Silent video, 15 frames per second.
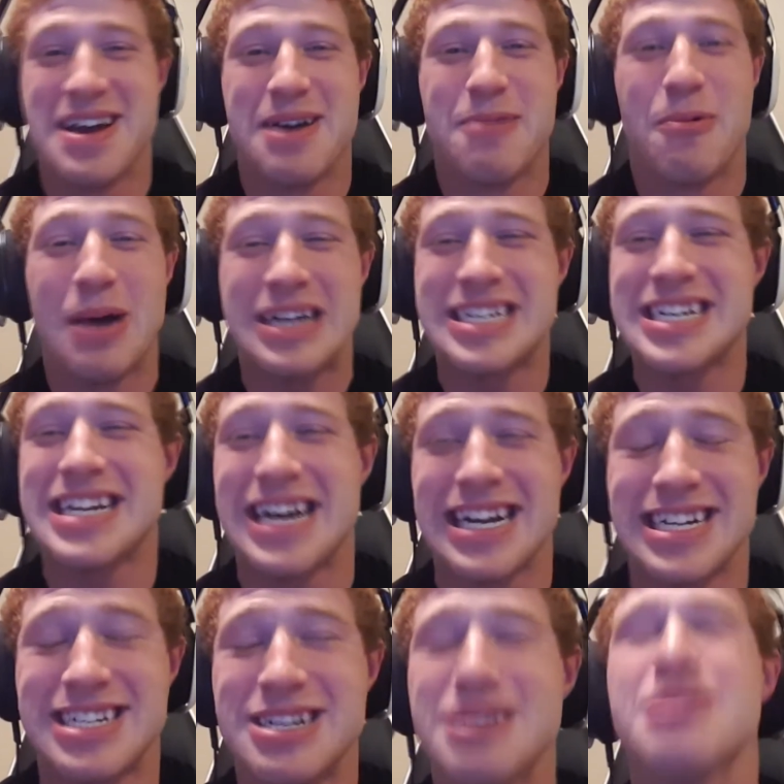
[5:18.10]
What did I
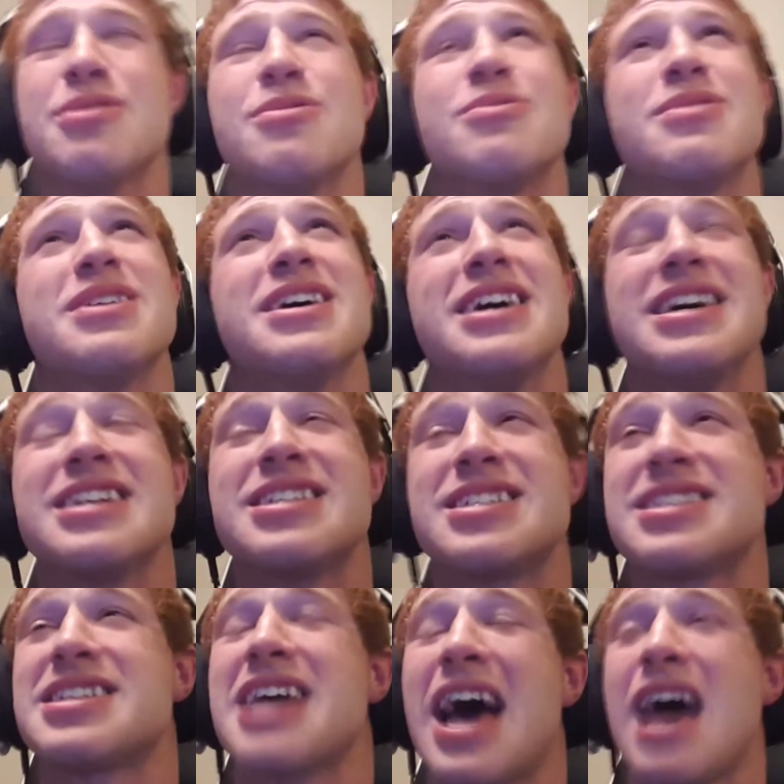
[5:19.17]
do
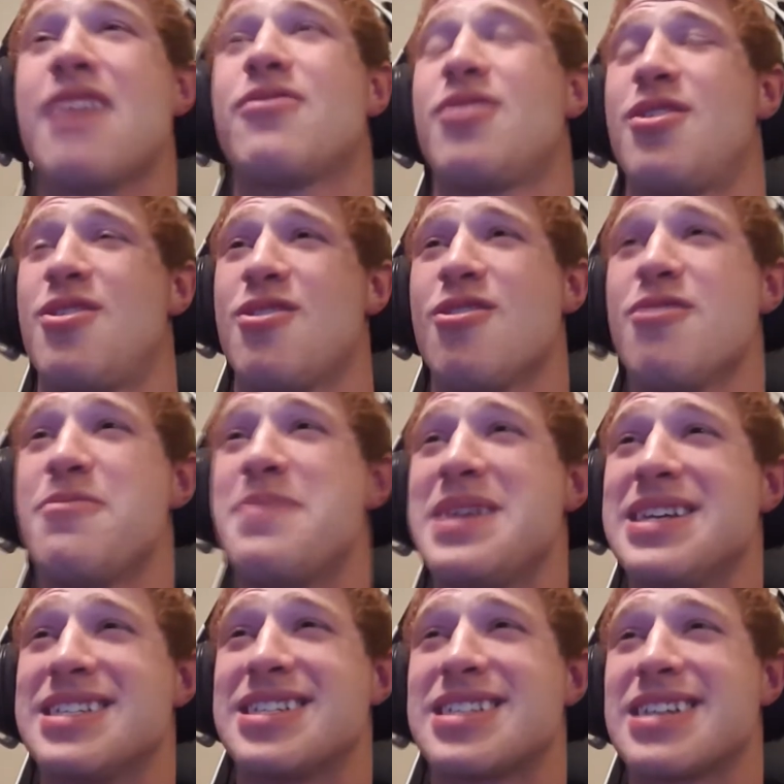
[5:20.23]
to have
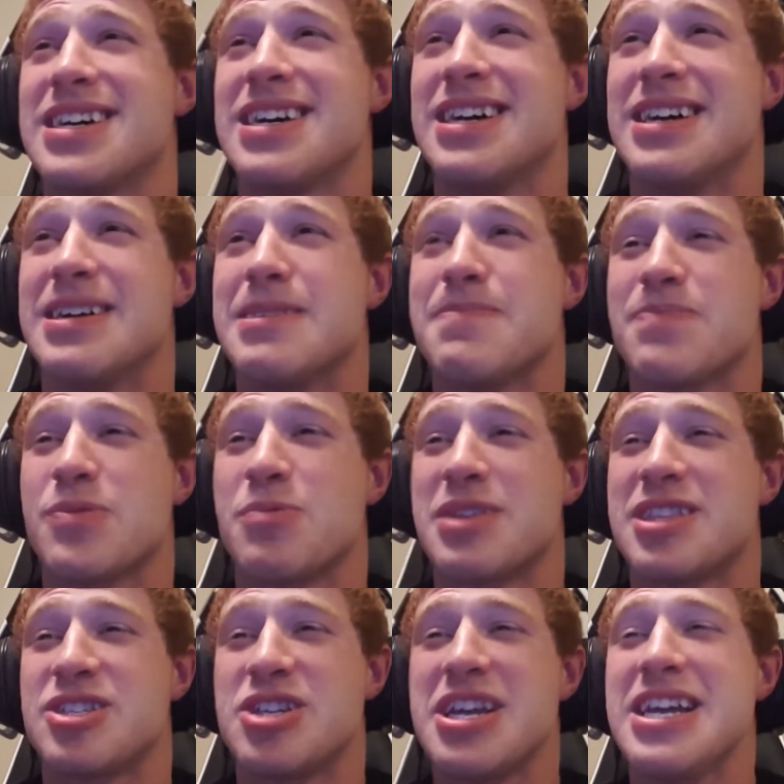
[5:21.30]
Arby's
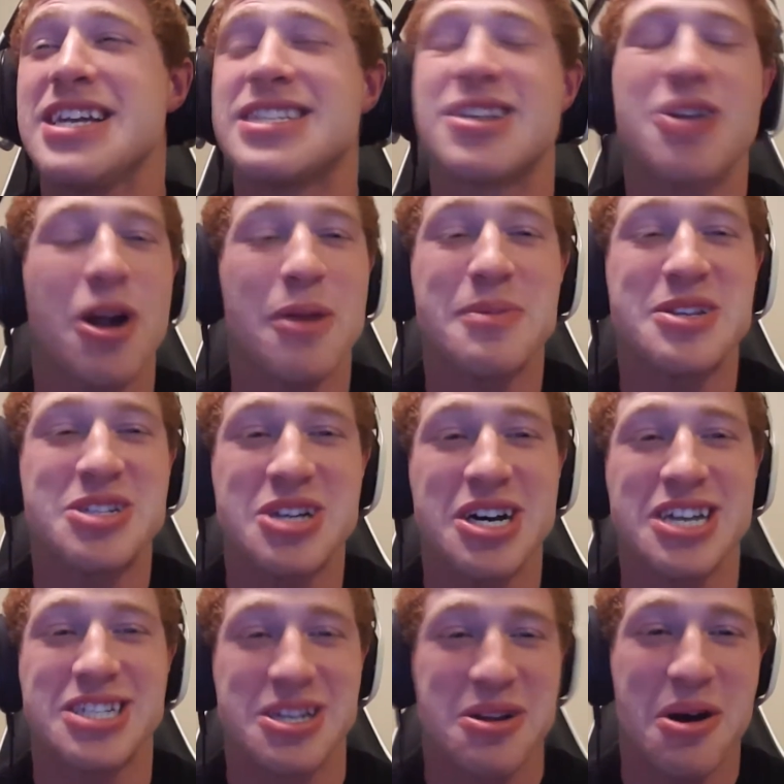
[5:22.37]
with cheese and Arby's
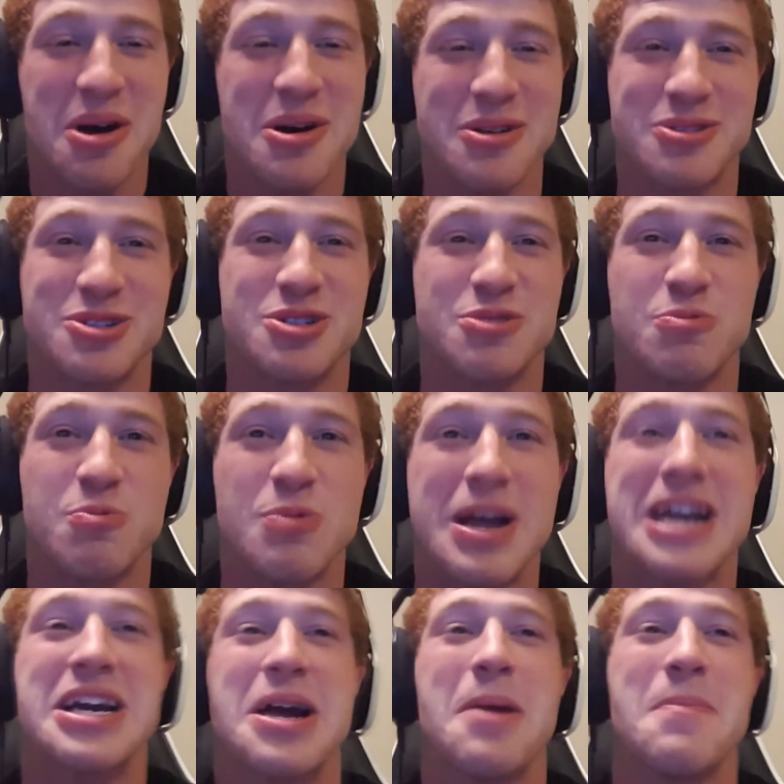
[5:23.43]
sauce and all just
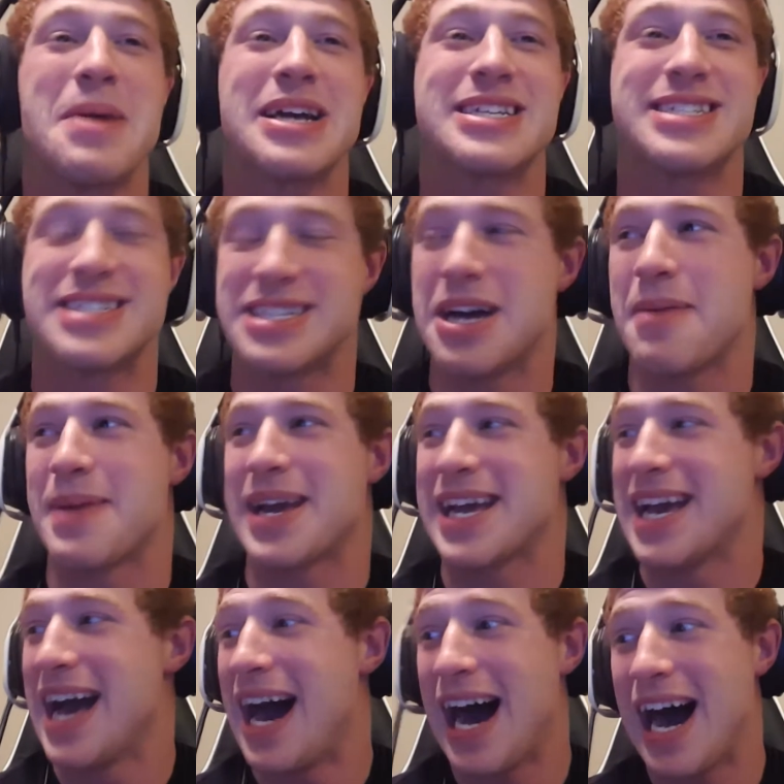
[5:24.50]
wreck my
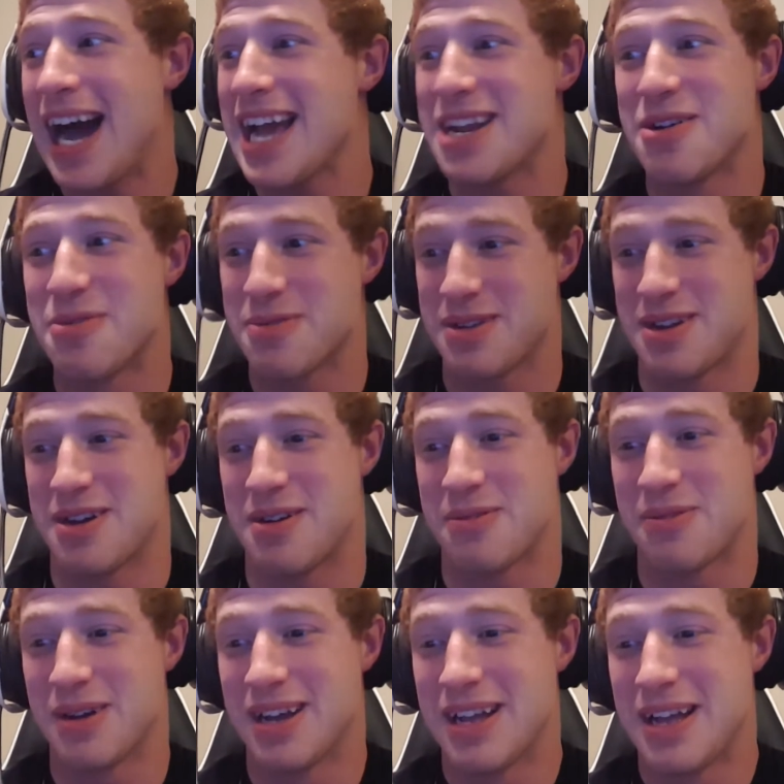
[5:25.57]
stomach? I don't know.